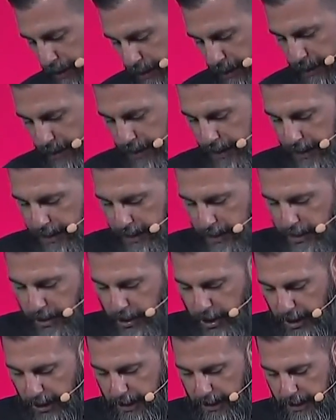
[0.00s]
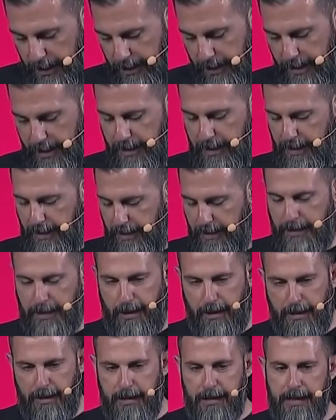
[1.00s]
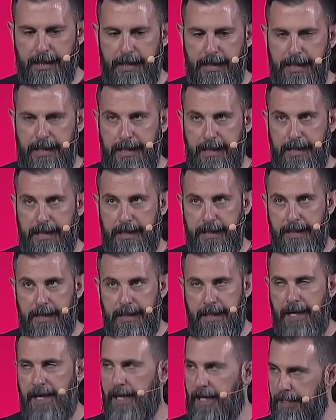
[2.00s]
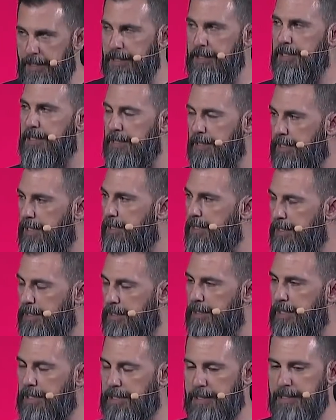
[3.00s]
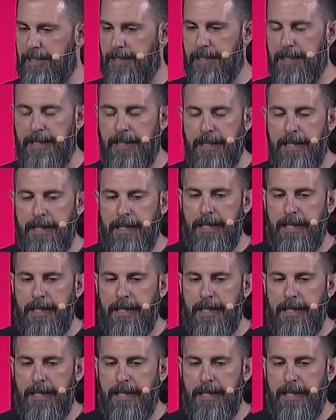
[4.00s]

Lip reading: 6 chickens, a dog, and a cat. Yeah, I think that's it.